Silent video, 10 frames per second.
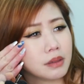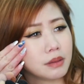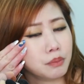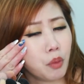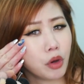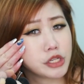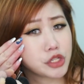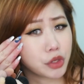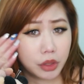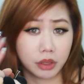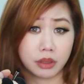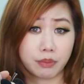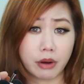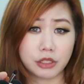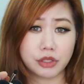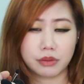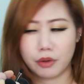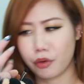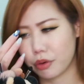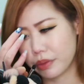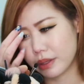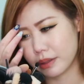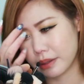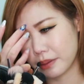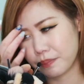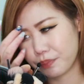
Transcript: moisture on the brush, or the